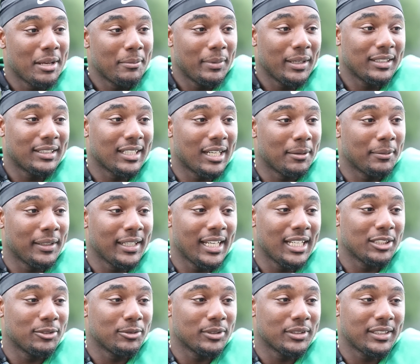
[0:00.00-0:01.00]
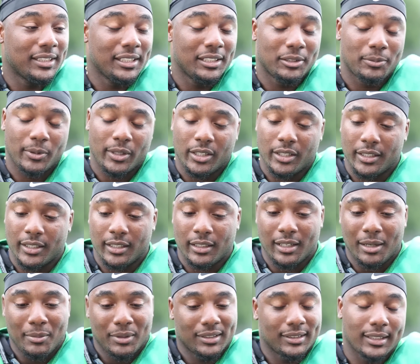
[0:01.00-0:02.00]
big time games with Steve Spurrier. And
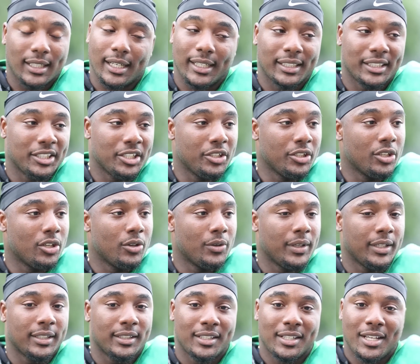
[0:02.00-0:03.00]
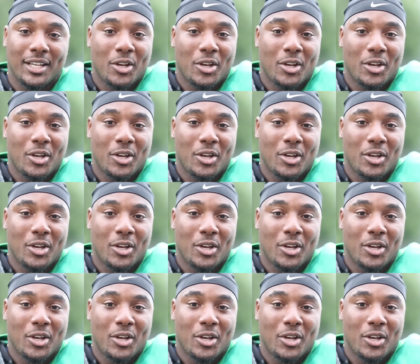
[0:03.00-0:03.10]
I'm excited, you know. And